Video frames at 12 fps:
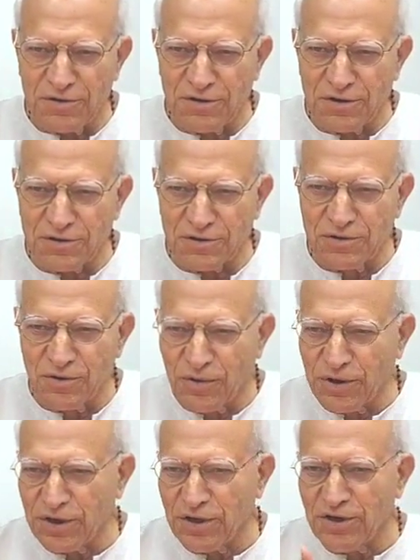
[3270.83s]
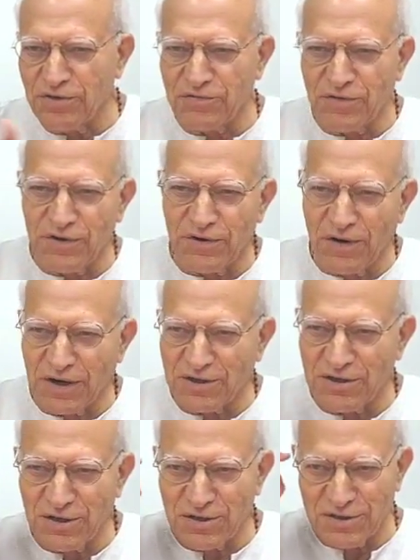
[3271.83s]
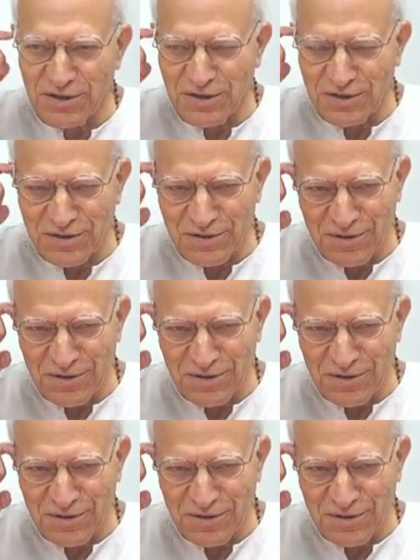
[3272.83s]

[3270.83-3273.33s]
just going in different directions and